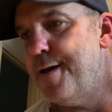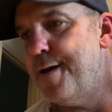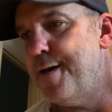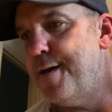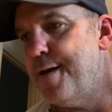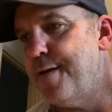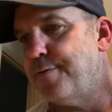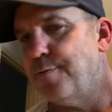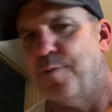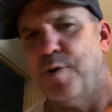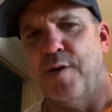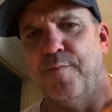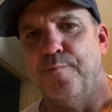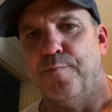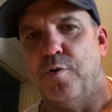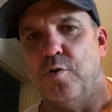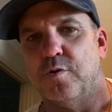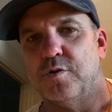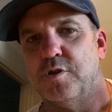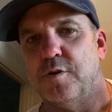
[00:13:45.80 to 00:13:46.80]
So I'll have
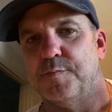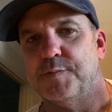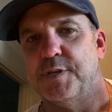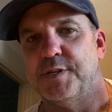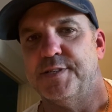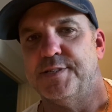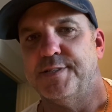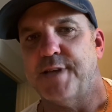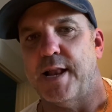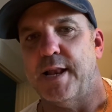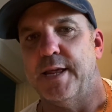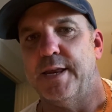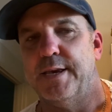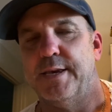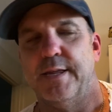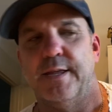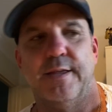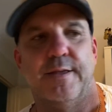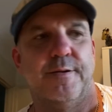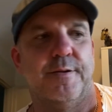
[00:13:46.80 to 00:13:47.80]
pork chops and salad.
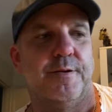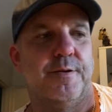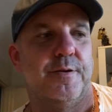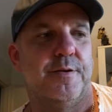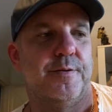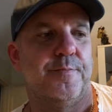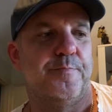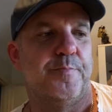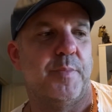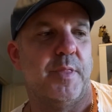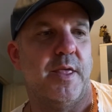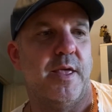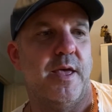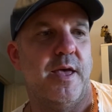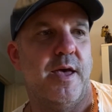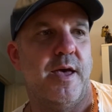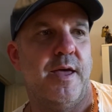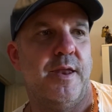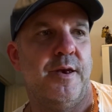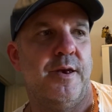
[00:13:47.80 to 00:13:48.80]

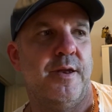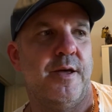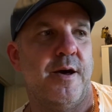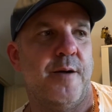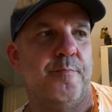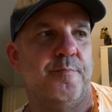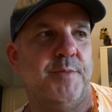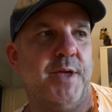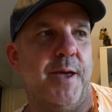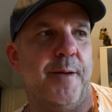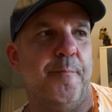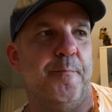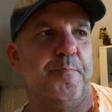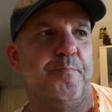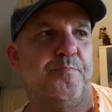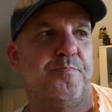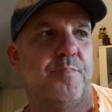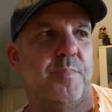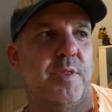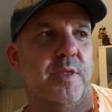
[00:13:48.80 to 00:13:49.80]
And yeah,
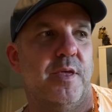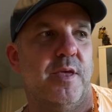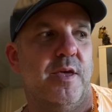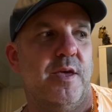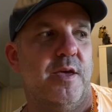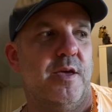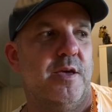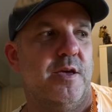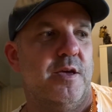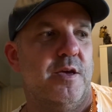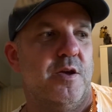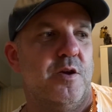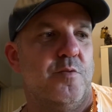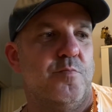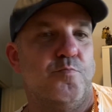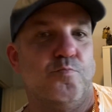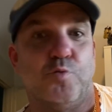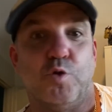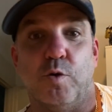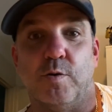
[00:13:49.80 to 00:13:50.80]

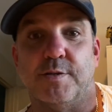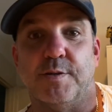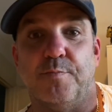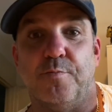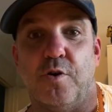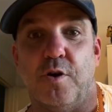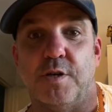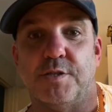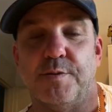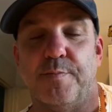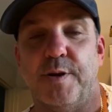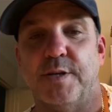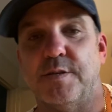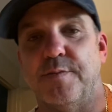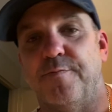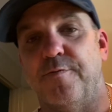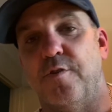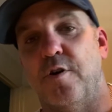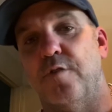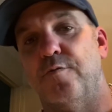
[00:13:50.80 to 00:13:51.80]
cook some rice to make some
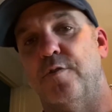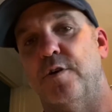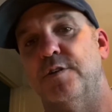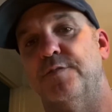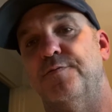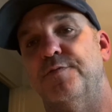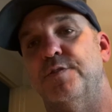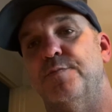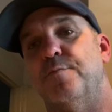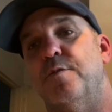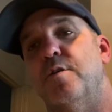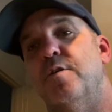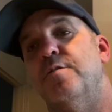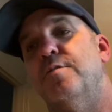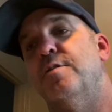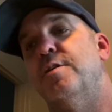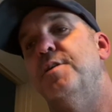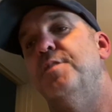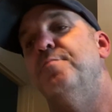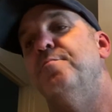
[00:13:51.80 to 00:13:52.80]
fried rice for tomorrow
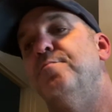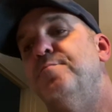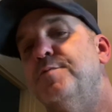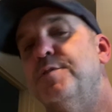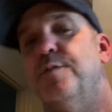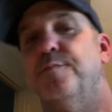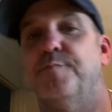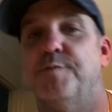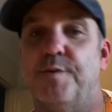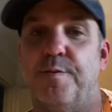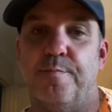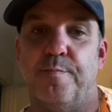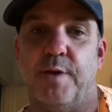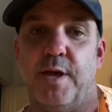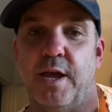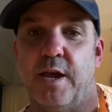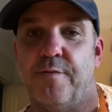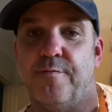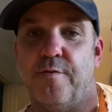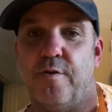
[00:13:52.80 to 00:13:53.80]
night. Some
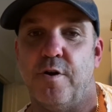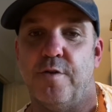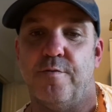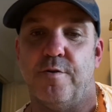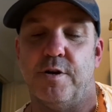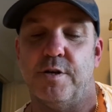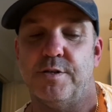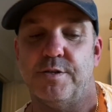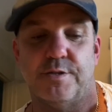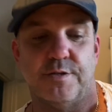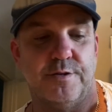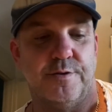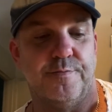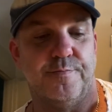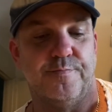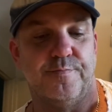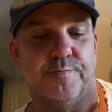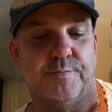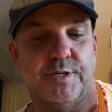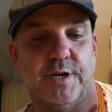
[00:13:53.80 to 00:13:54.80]
egg fried rice.
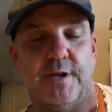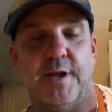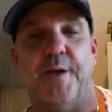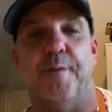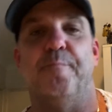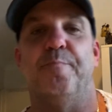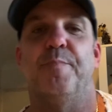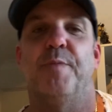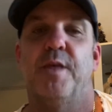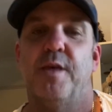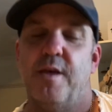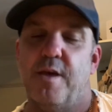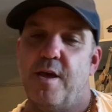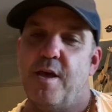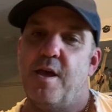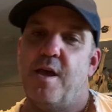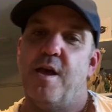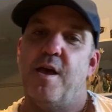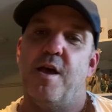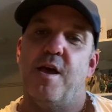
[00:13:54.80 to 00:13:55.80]
So yeah,
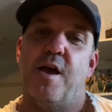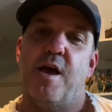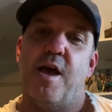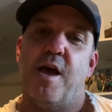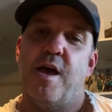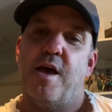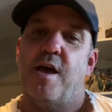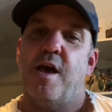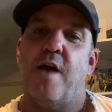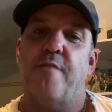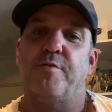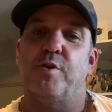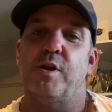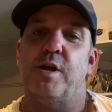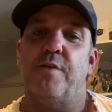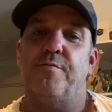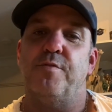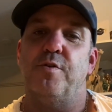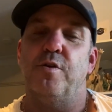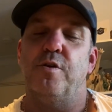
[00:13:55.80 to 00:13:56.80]
have a good
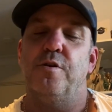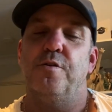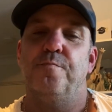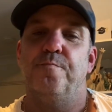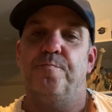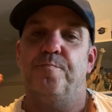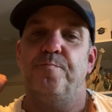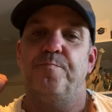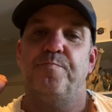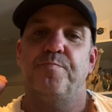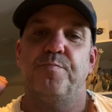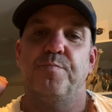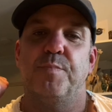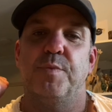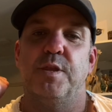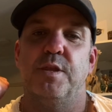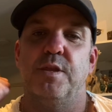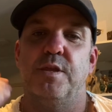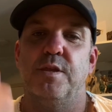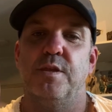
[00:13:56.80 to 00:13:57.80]
afternoon.
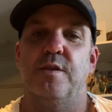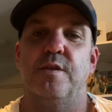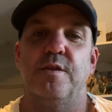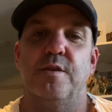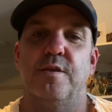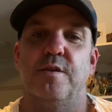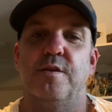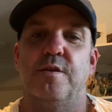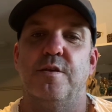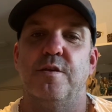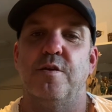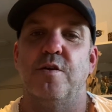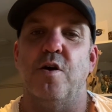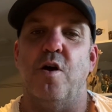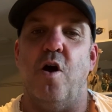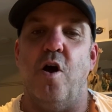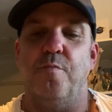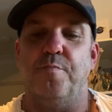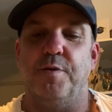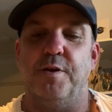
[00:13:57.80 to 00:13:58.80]

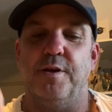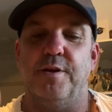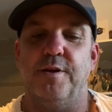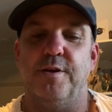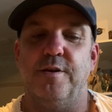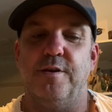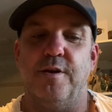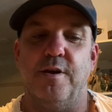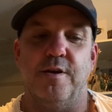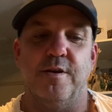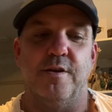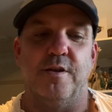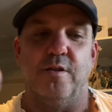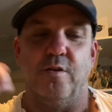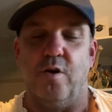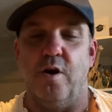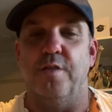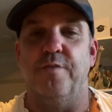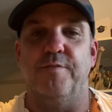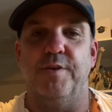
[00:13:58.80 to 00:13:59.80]
Hope you
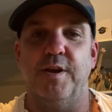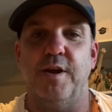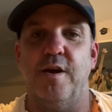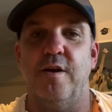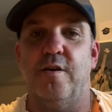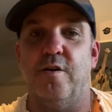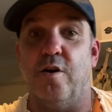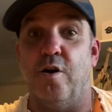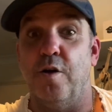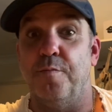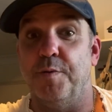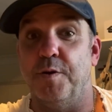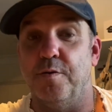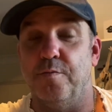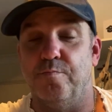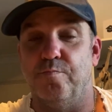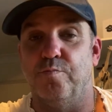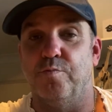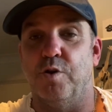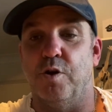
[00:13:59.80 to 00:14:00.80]
like the video. I hope you're
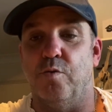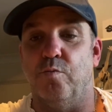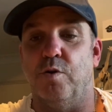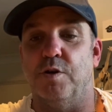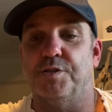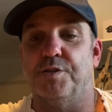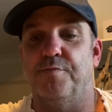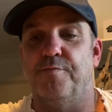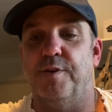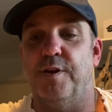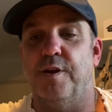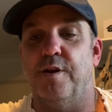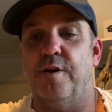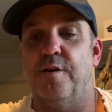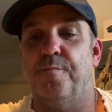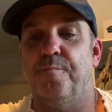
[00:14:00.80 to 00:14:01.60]
gonna watch the video.